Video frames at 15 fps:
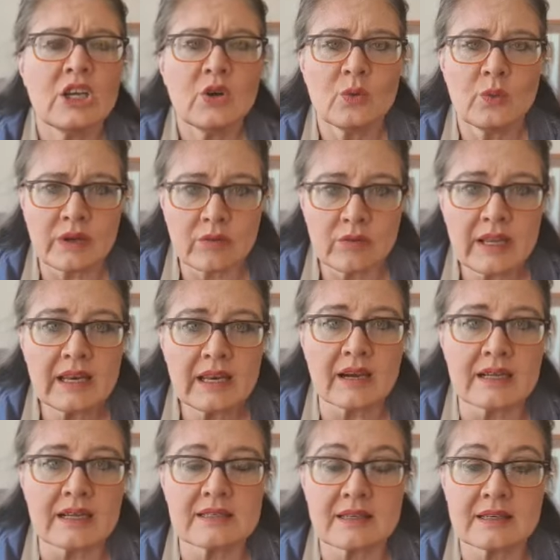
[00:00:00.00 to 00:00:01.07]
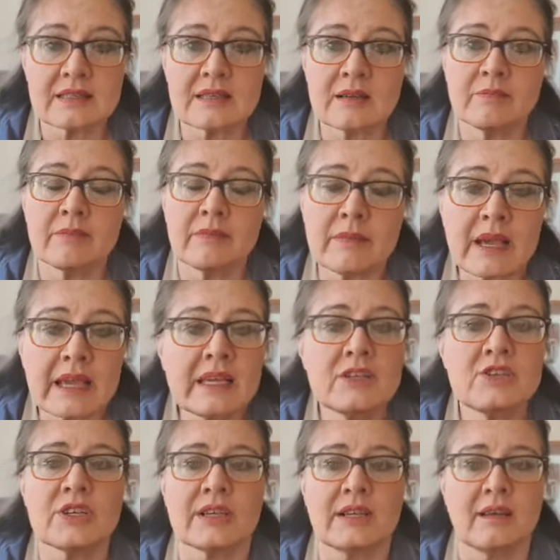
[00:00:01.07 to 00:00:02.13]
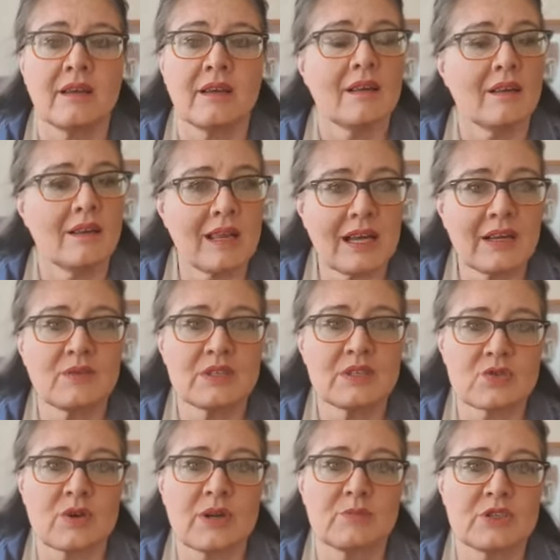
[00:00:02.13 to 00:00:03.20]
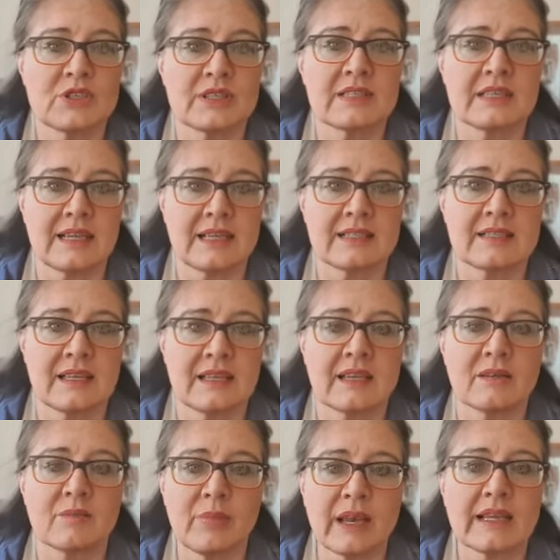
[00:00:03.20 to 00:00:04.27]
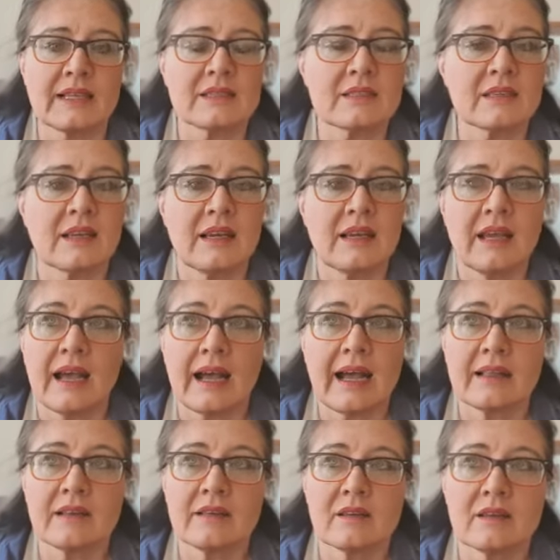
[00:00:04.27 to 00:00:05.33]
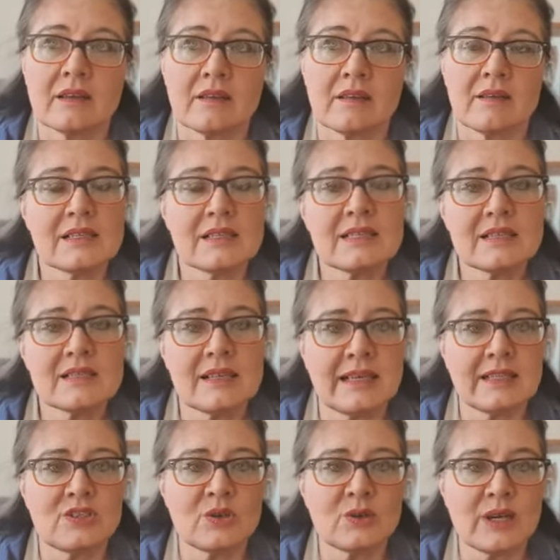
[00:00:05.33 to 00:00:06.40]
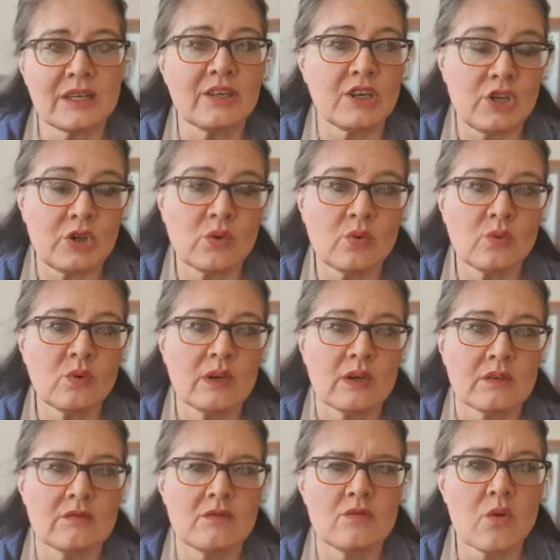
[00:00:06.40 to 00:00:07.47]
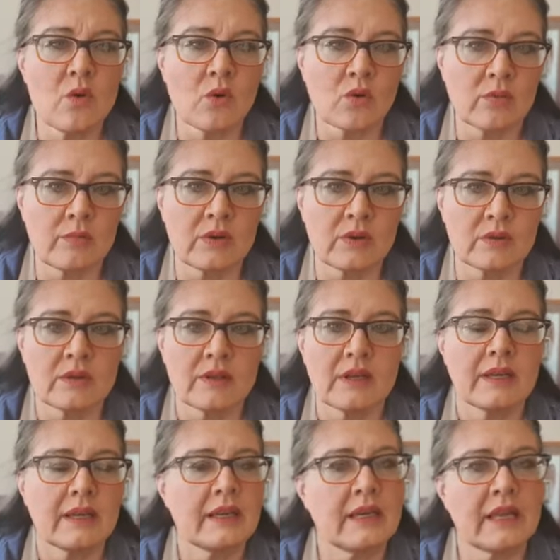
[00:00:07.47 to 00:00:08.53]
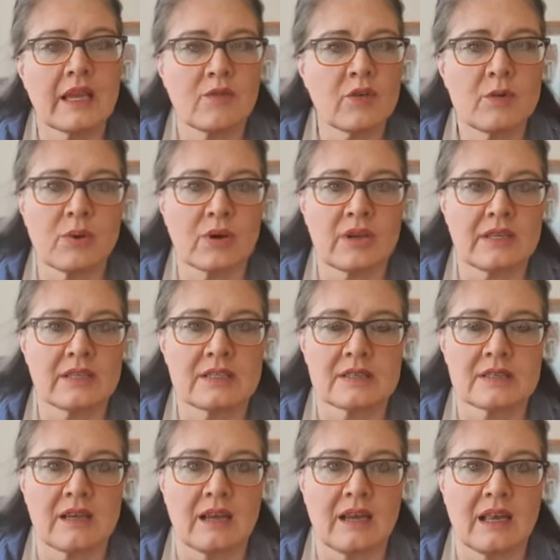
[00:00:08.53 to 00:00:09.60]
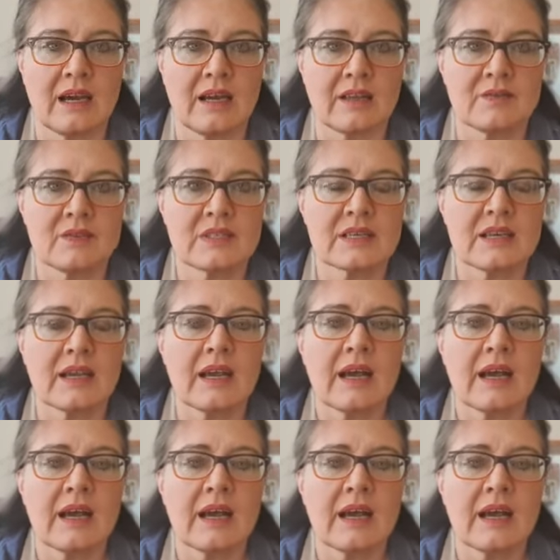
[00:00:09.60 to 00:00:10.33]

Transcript: We realize that some major life disruptions has taken place. And this has led to a new normal in everybody's lives.